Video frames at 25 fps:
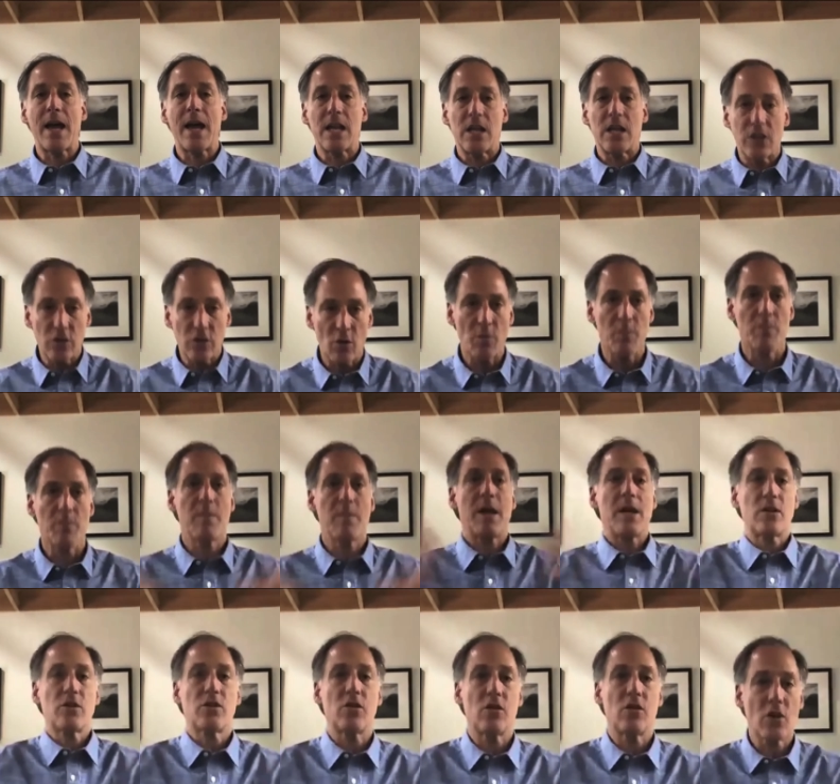And so
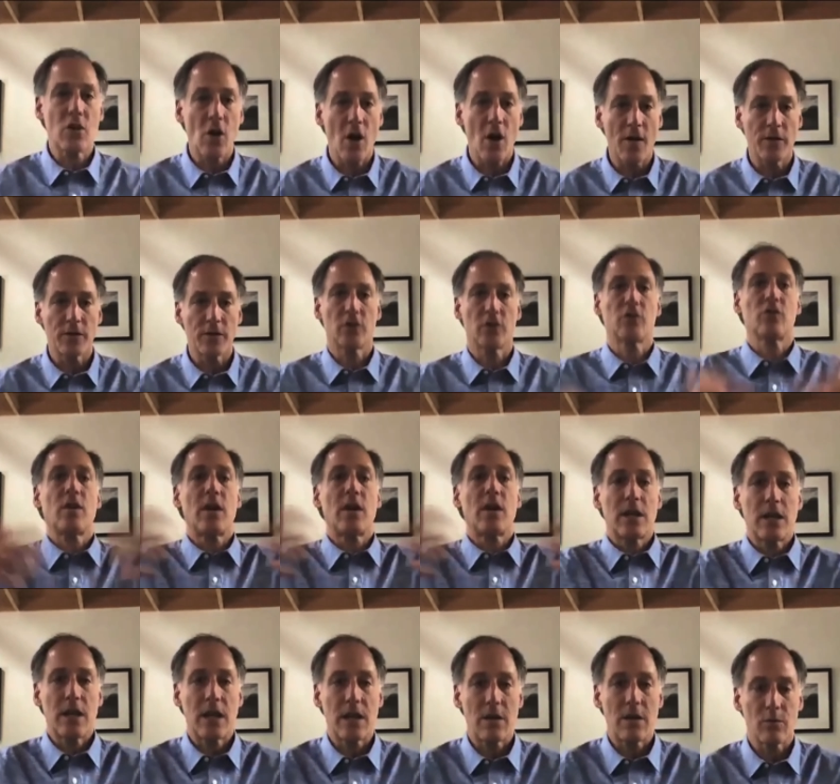makes you cough to try and
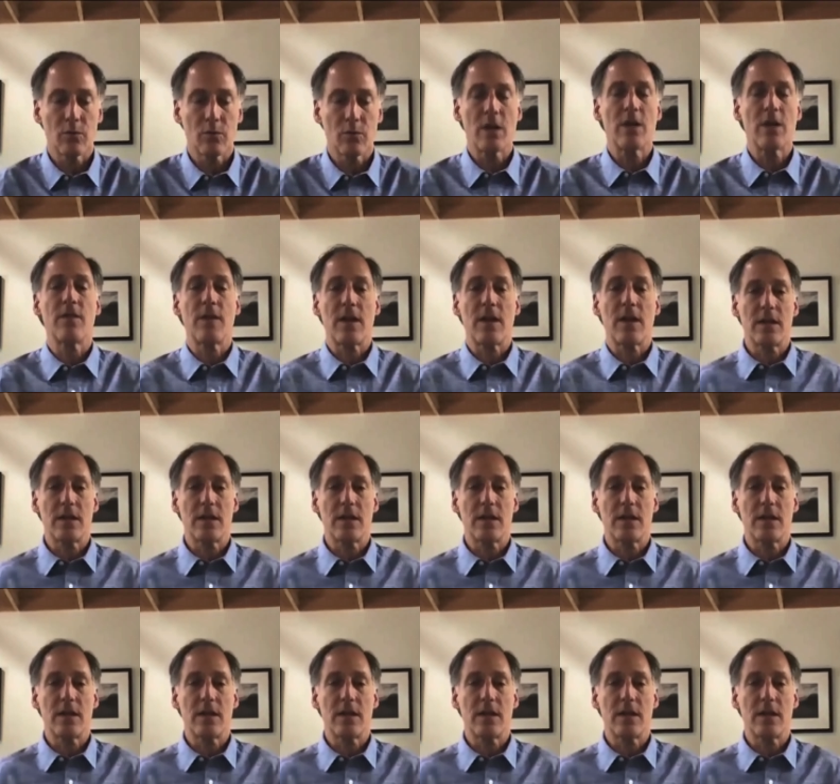get rid of it.